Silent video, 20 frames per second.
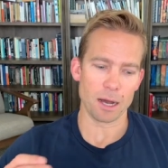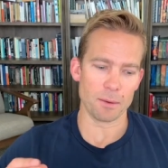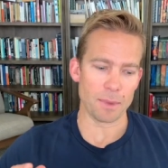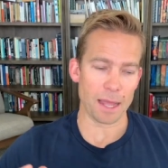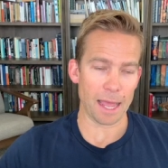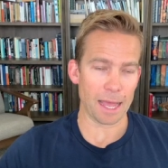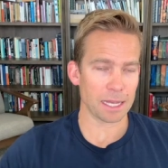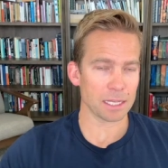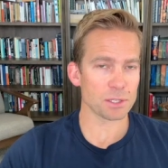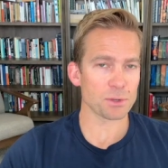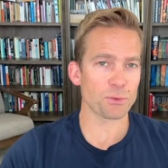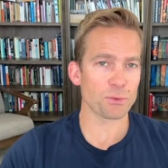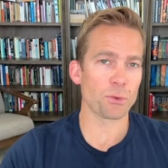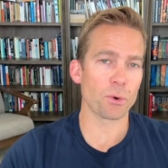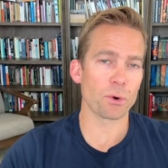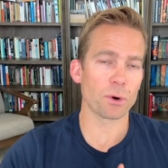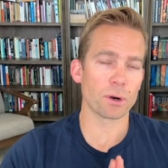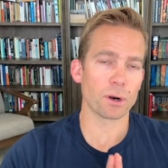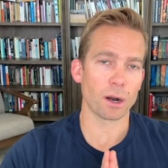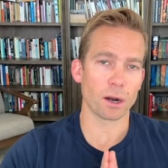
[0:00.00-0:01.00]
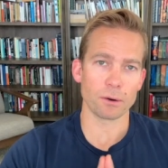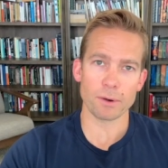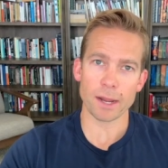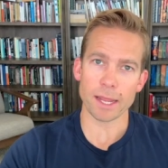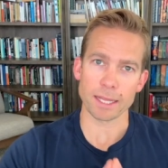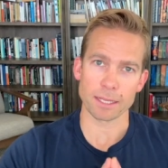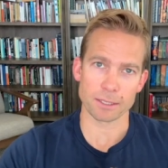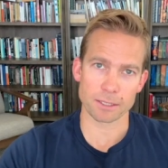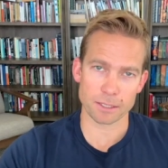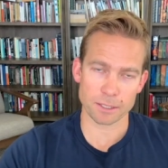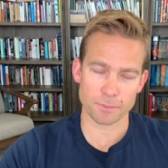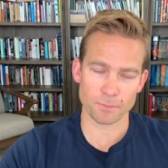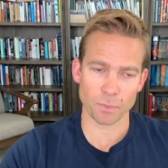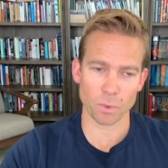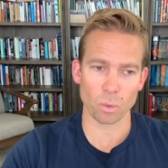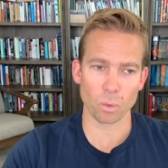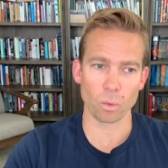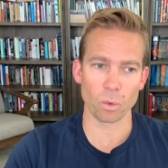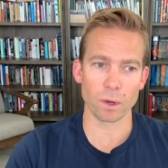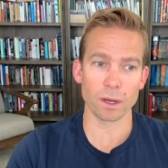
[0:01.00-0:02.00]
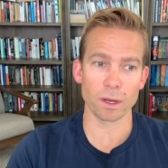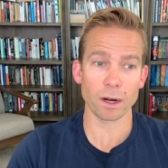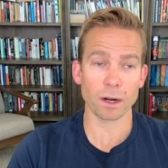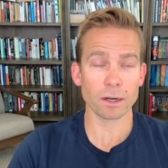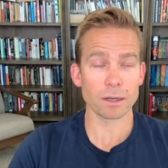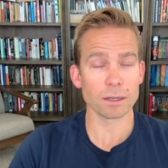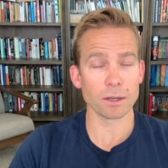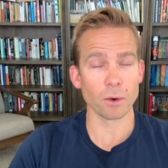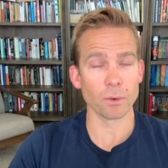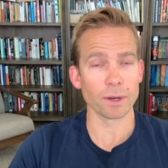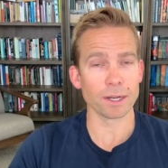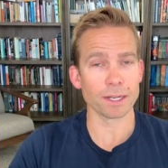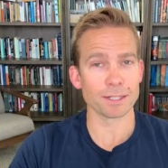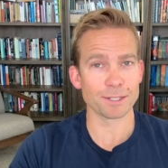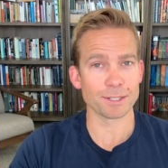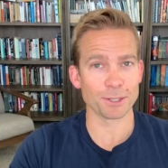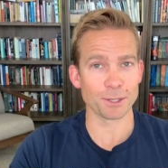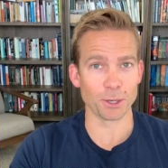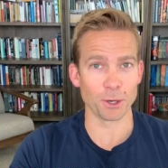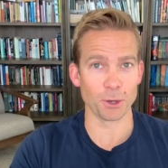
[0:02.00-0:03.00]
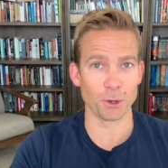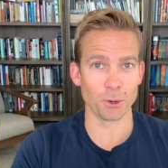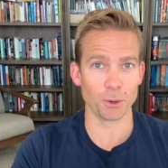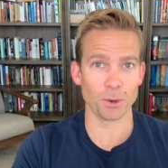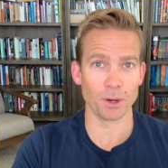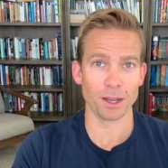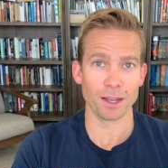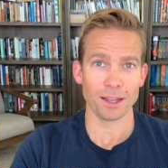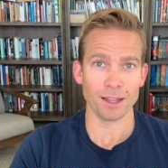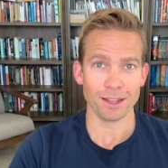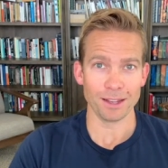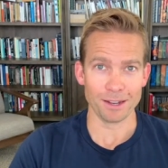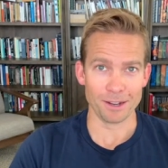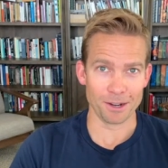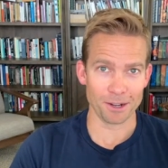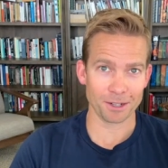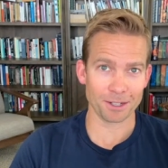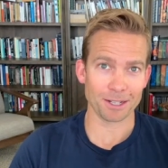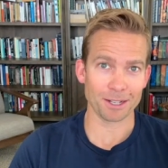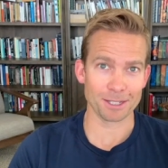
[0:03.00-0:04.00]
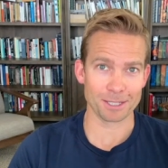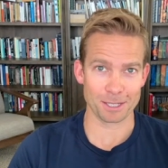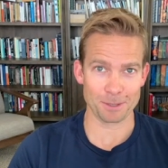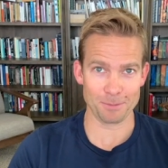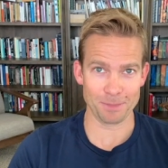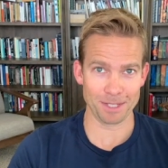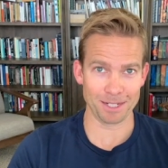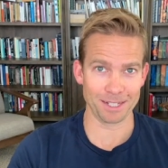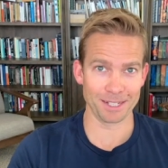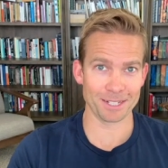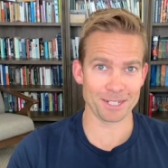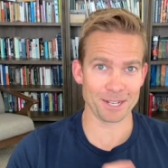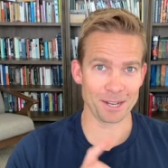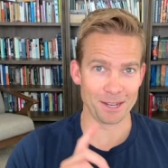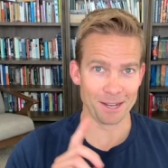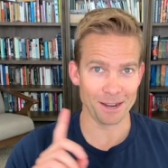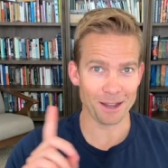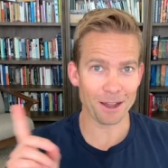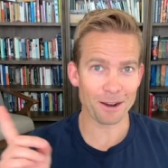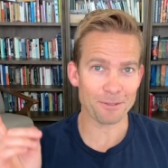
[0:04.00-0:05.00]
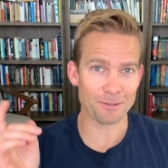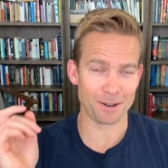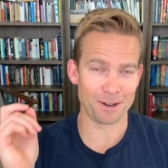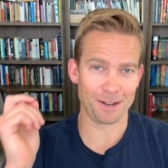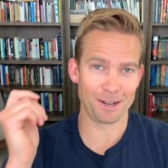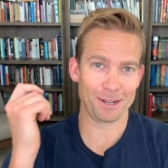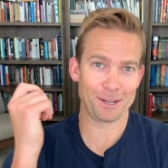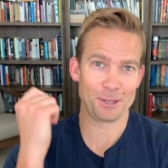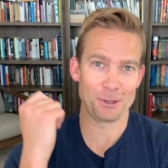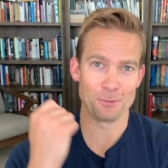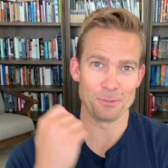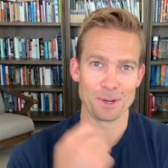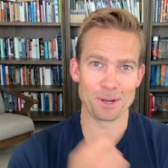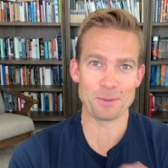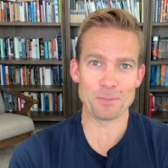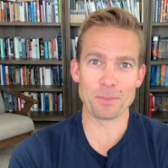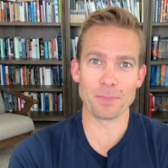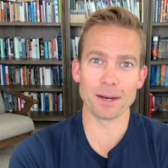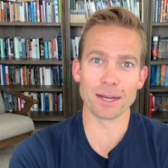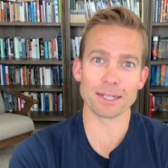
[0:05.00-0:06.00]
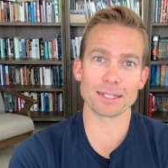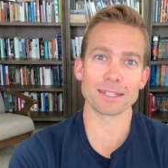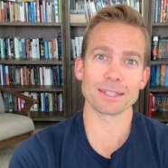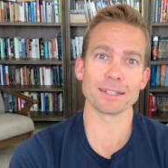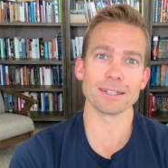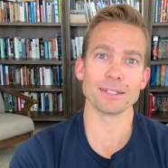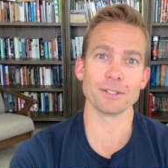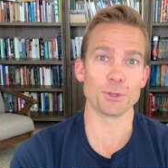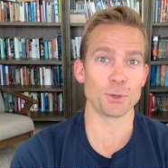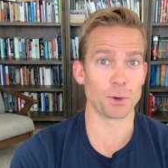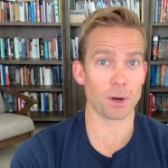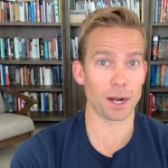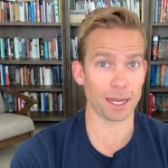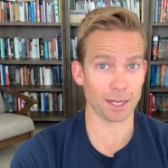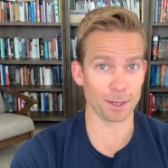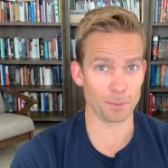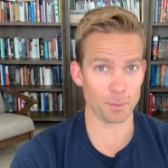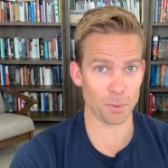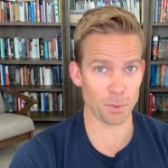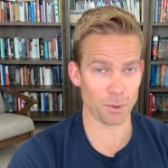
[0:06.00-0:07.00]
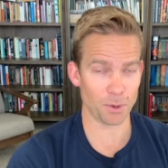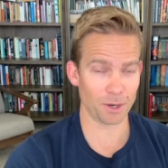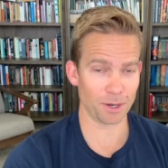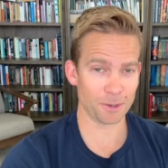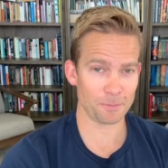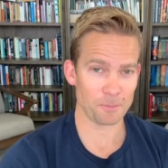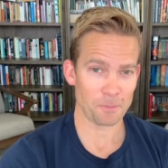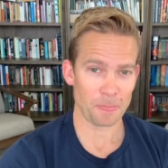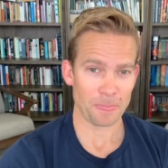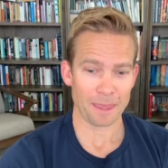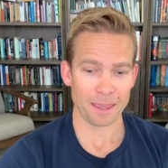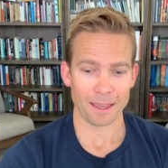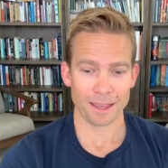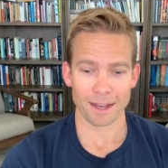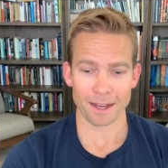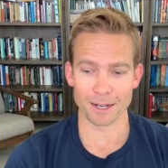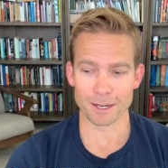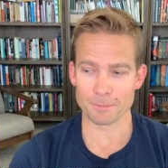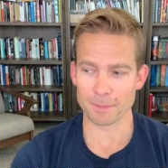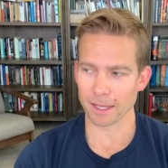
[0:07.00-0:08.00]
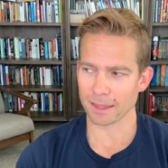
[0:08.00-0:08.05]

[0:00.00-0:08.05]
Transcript: As for our race, we are going to go not custom lineage, not variant human, but Dragonborn. I